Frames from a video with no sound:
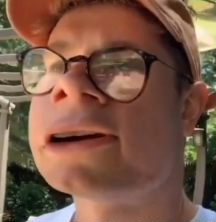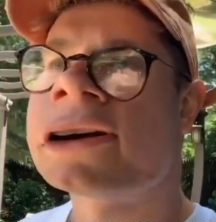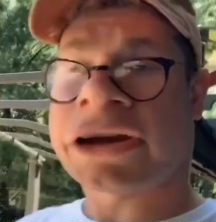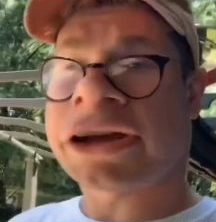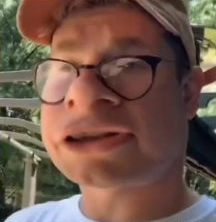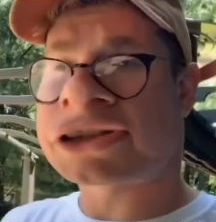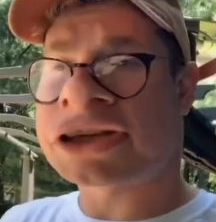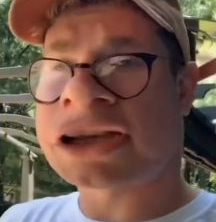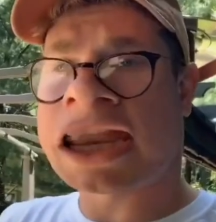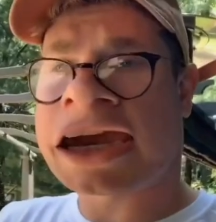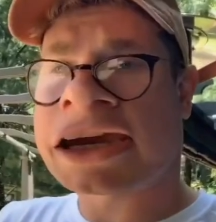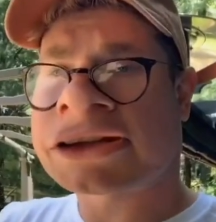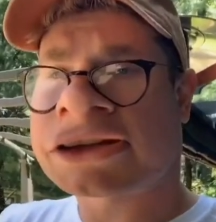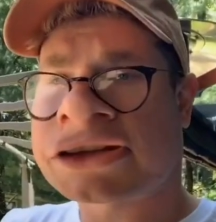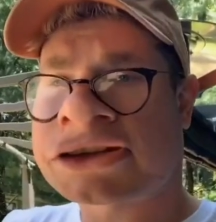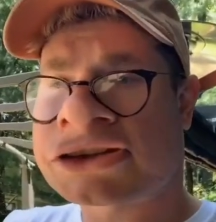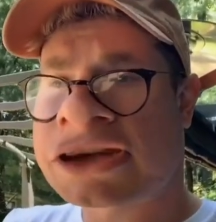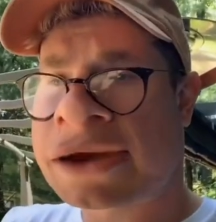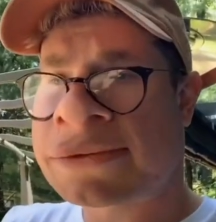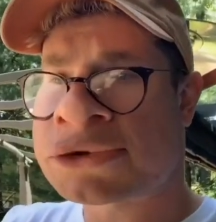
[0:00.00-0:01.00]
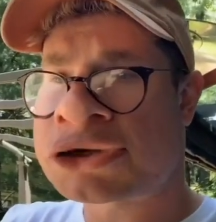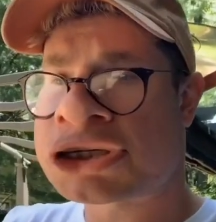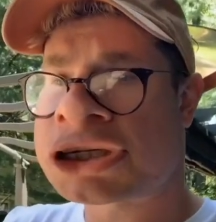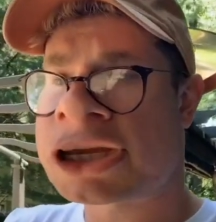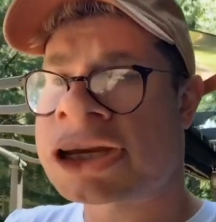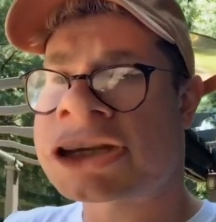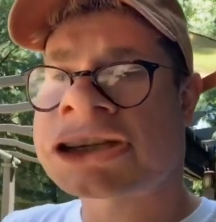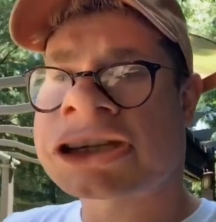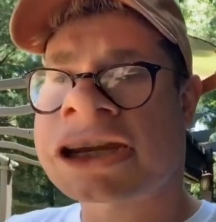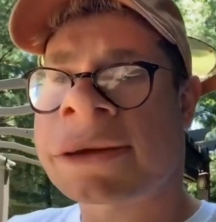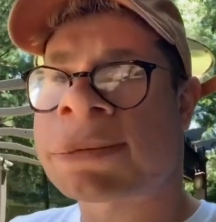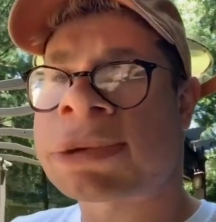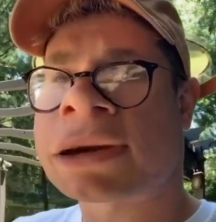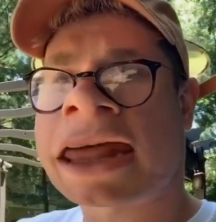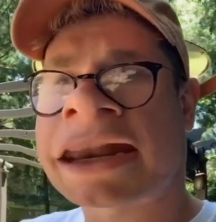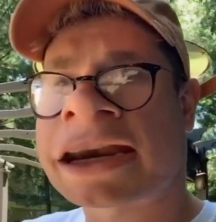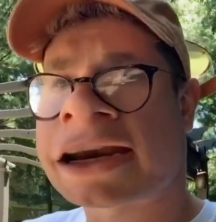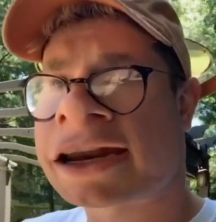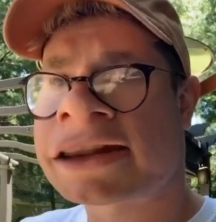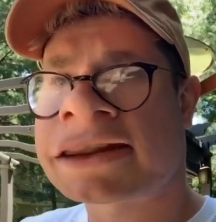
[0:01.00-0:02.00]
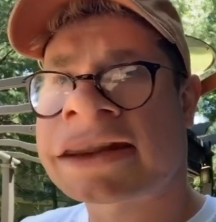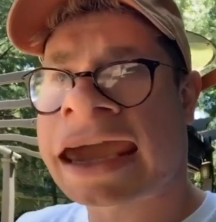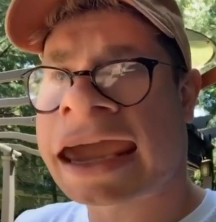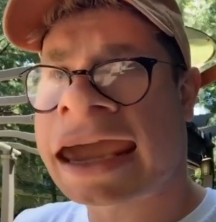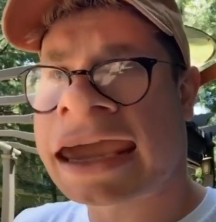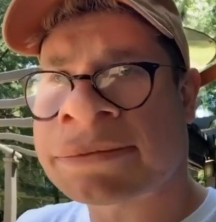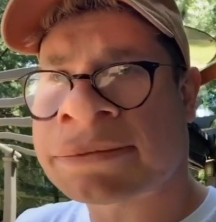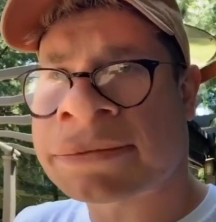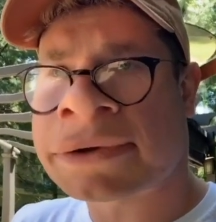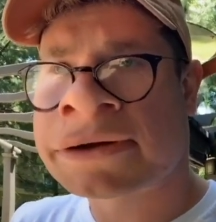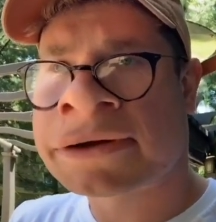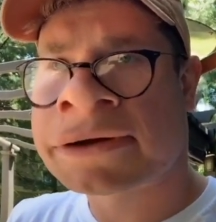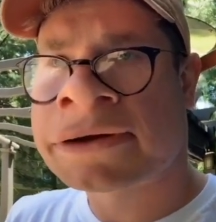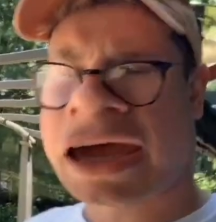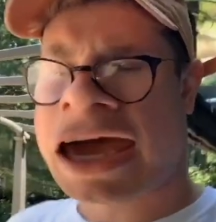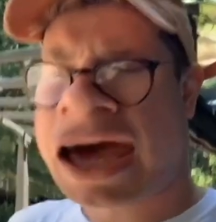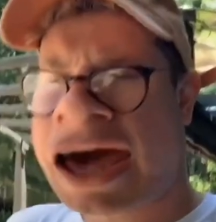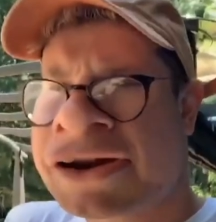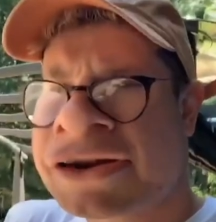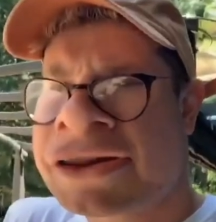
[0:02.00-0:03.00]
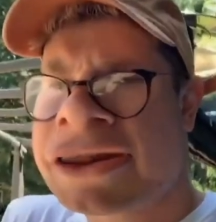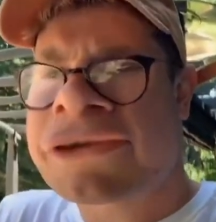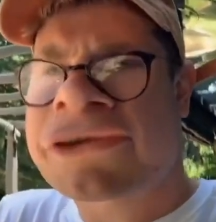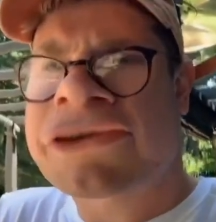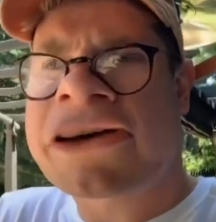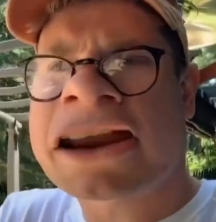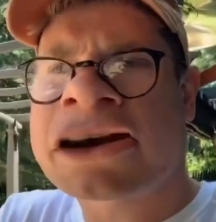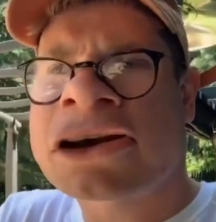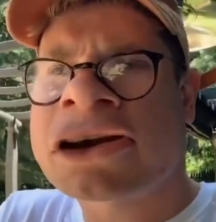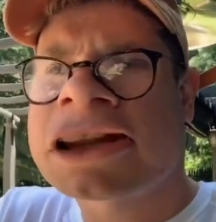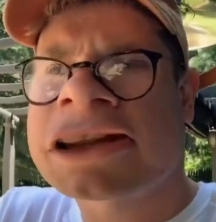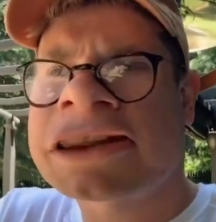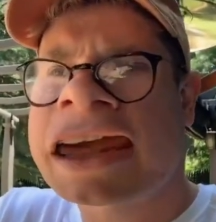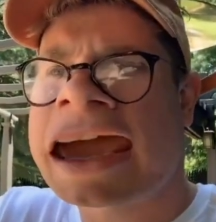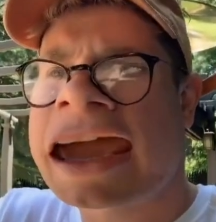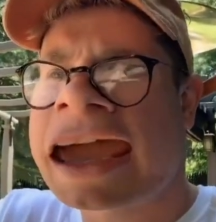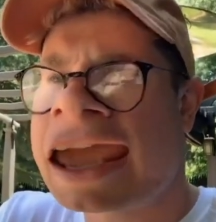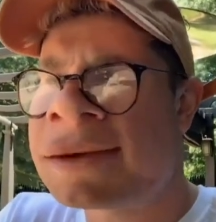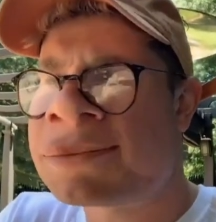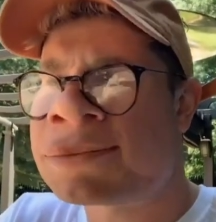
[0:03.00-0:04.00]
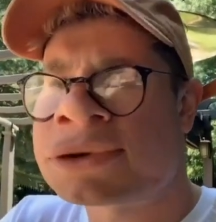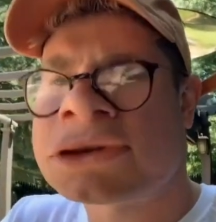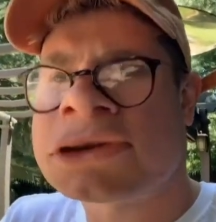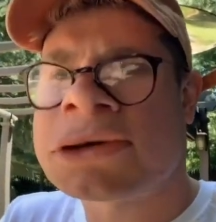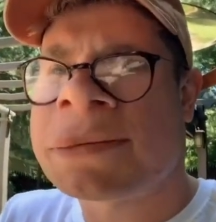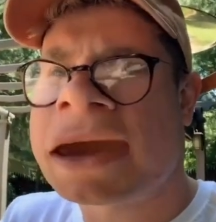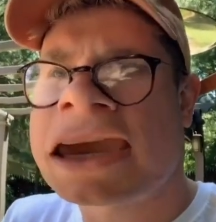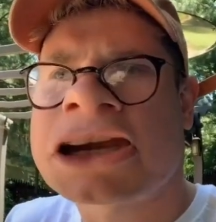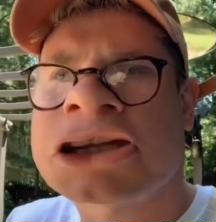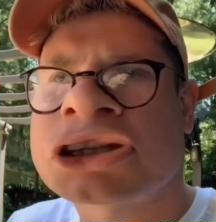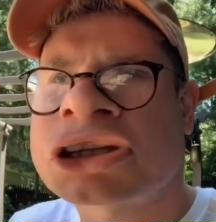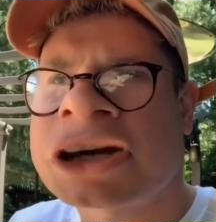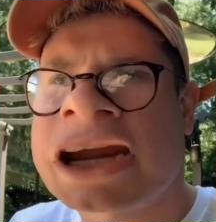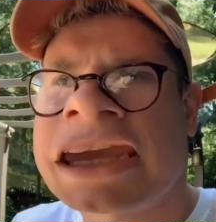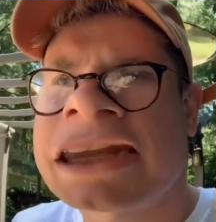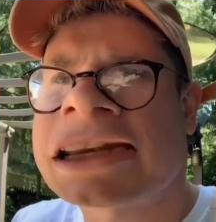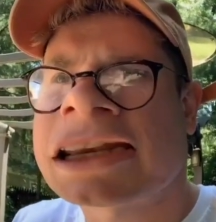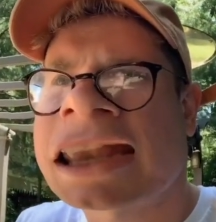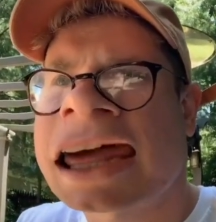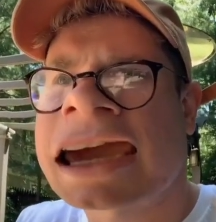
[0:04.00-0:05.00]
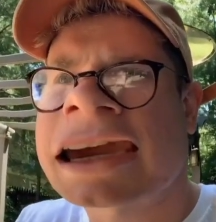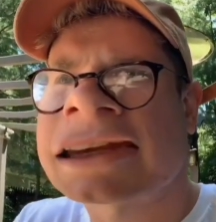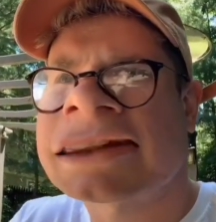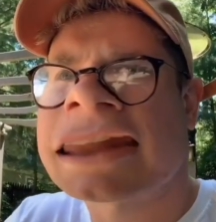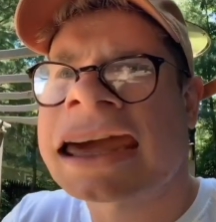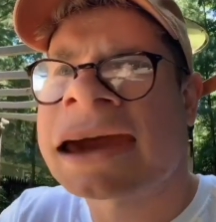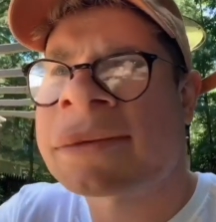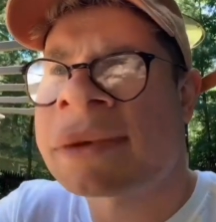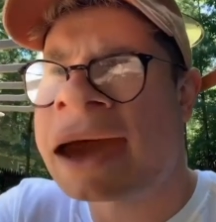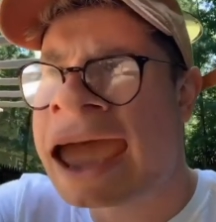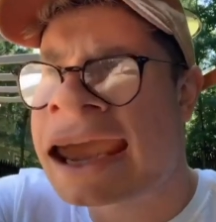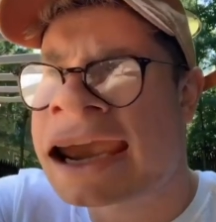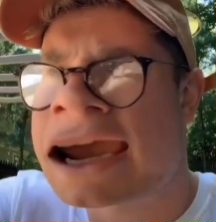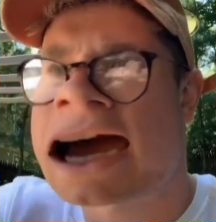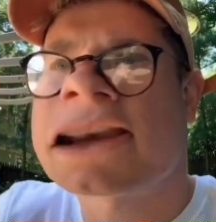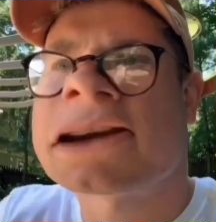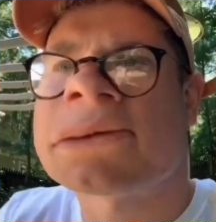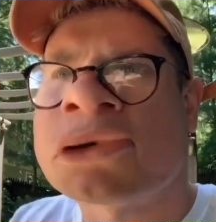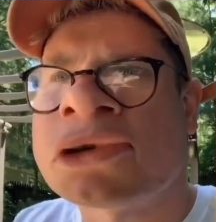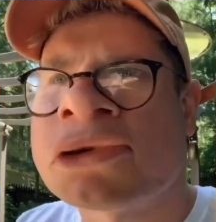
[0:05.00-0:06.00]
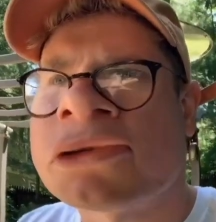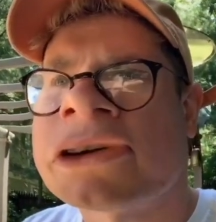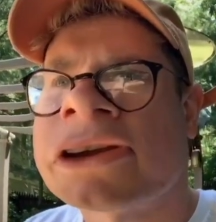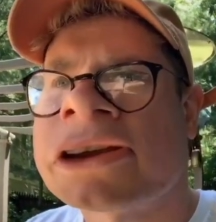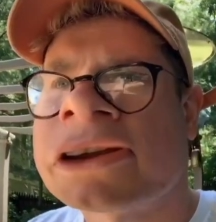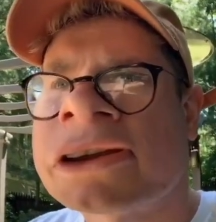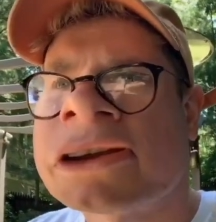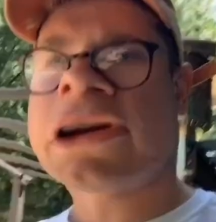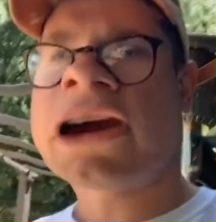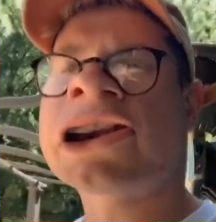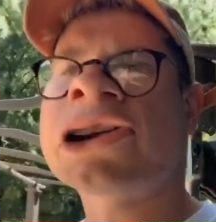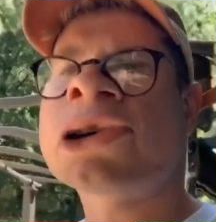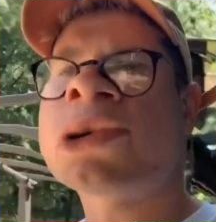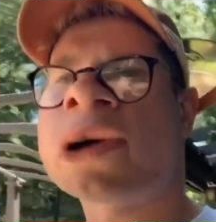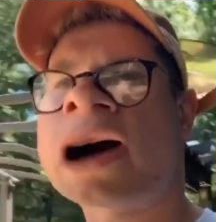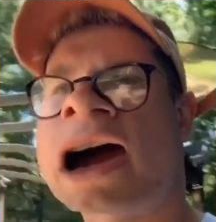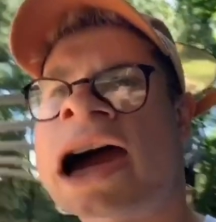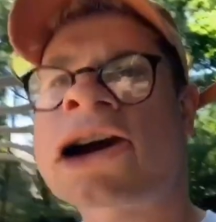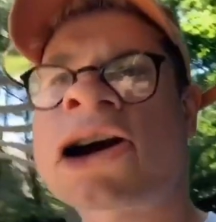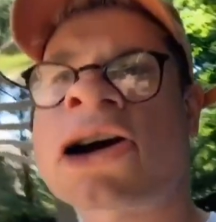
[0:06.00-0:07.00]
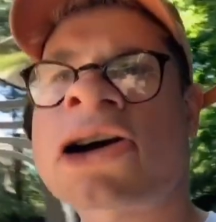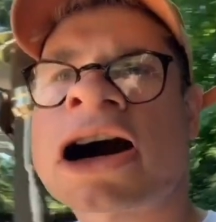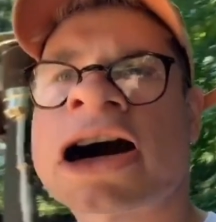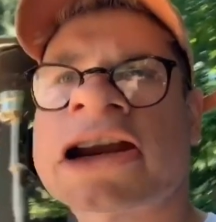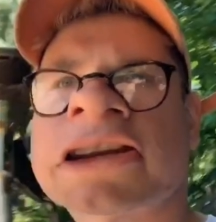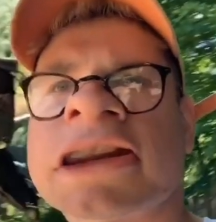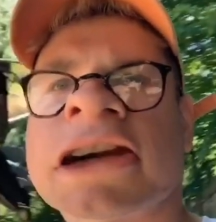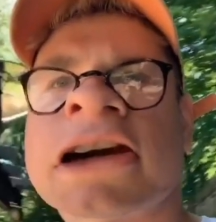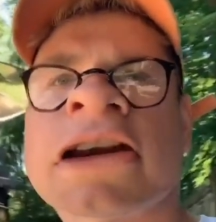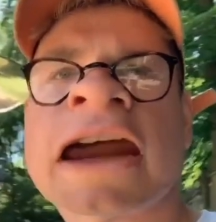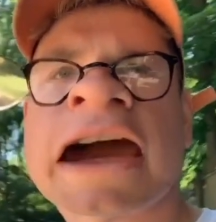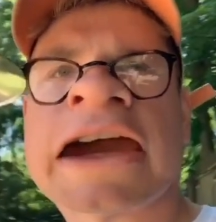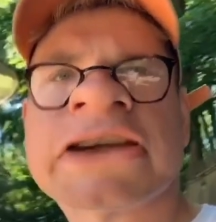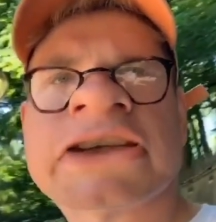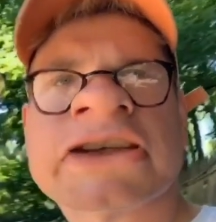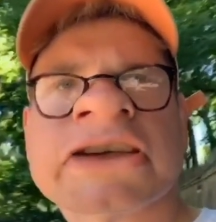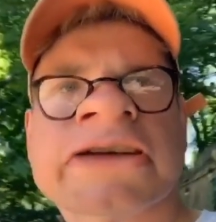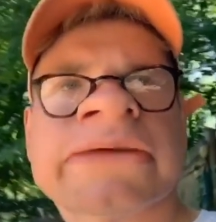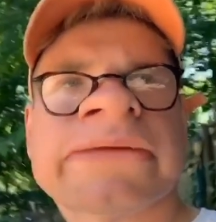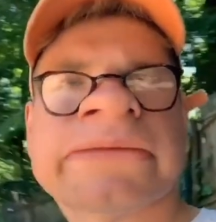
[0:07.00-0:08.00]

It's like the same shit as Planet of the Ape. How did they find all of that ape to make a train like that, that kind of movie? Anyway, I go cut the grass.